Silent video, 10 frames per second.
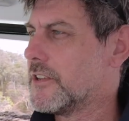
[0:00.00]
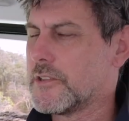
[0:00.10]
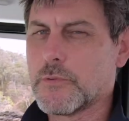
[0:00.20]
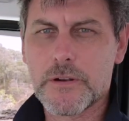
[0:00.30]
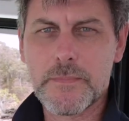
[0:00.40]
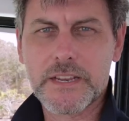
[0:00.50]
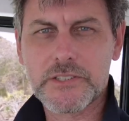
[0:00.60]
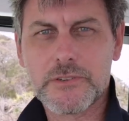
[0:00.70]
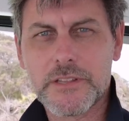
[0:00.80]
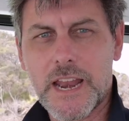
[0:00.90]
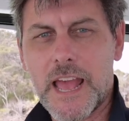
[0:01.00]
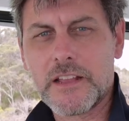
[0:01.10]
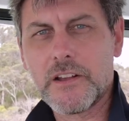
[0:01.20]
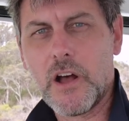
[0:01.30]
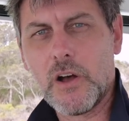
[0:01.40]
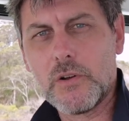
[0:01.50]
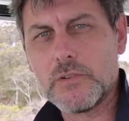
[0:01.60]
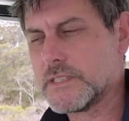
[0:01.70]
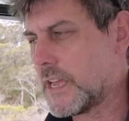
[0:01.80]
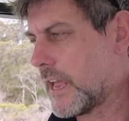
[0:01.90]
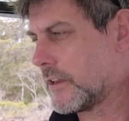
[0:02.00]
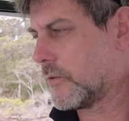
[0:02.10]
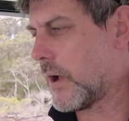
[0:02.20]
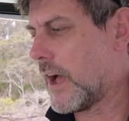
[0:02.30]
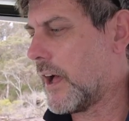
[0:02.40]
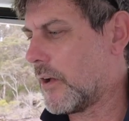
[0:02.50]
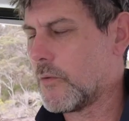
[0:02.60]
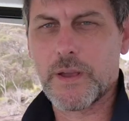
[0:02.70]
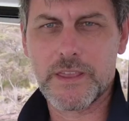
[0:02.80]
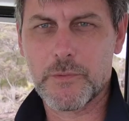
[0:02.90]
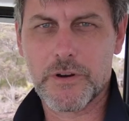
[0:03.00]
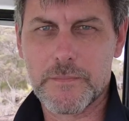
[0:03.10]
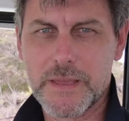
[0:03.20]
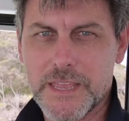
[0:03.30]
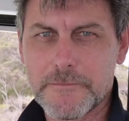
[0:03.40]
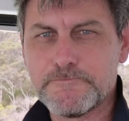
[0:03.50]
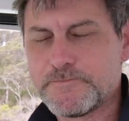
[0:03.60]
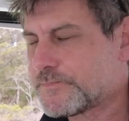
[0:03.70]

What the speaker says: you want to make sure that anchor holds and you are where you want to be.